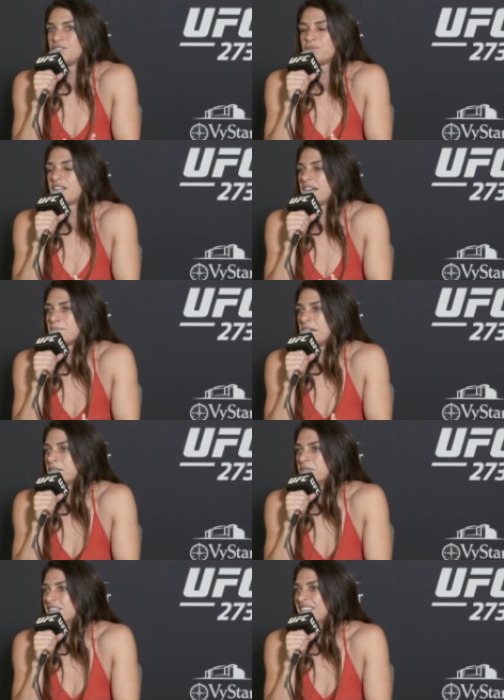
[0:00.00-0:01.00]
you can't make
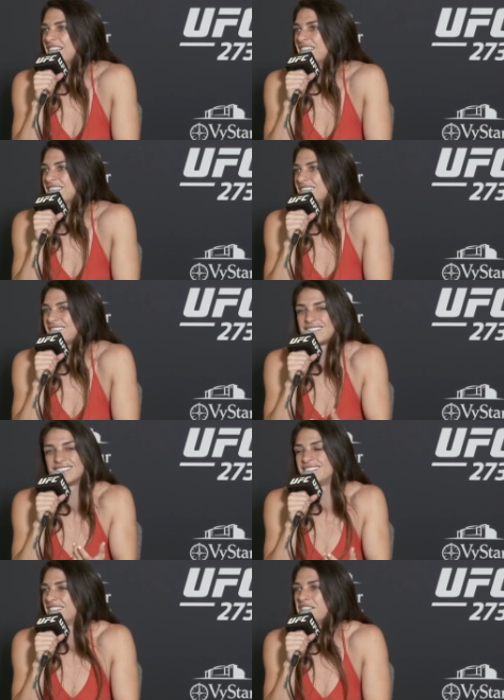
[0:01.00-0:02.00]
a mistake because
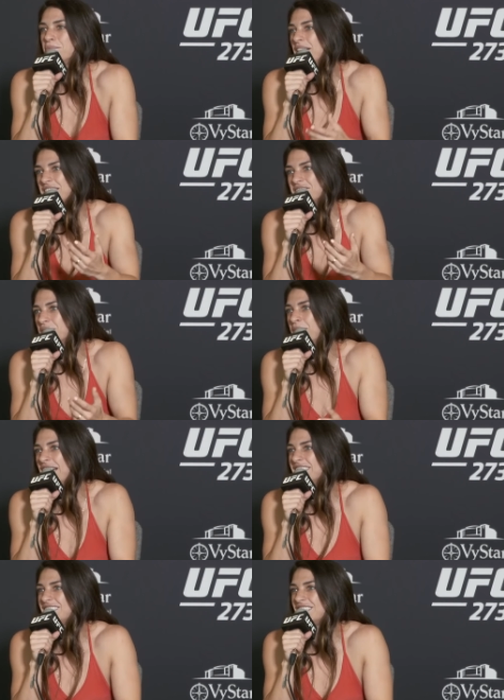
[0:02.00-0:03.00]
they're the best of the
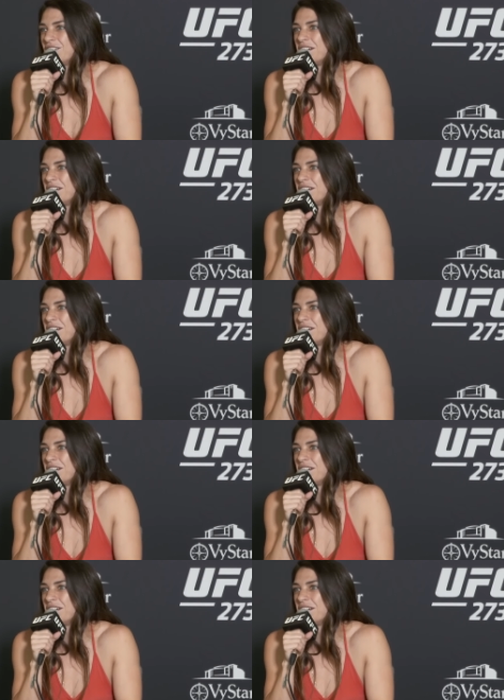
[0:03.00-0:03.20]
best, you know.